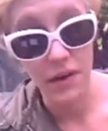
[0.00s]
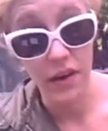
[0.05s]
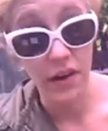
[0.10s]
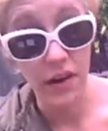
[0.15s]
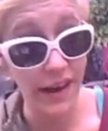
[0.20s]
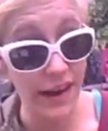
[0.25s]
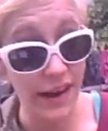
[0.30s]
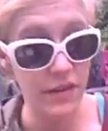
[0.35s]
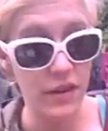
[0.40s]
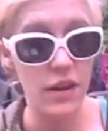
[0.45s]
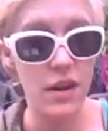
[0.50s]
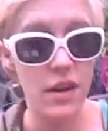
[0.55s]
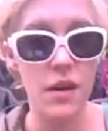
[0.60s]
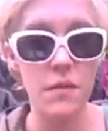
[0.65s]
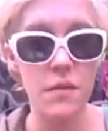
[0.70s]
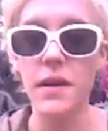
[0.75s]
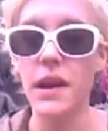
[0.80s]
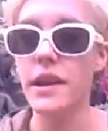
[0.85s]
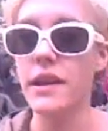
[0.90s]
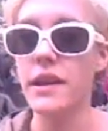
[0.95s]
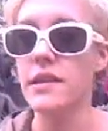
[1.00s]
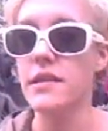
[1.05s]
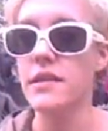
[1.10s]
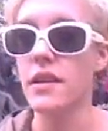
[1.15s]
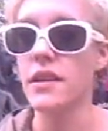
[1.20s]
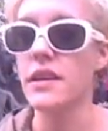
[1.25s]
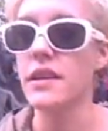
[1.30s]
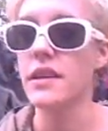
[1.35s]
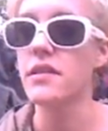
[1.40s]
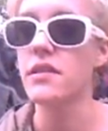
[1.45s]
and I haven't come, and he
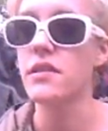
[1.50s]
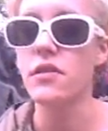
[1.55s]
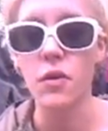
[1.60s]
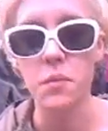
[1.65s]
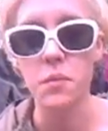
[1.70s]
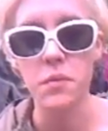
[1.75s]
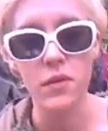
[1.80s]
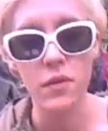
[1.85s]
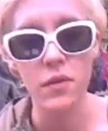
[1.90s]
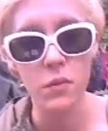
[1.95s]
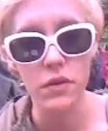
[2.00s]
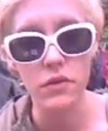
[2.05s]
suddenly stops and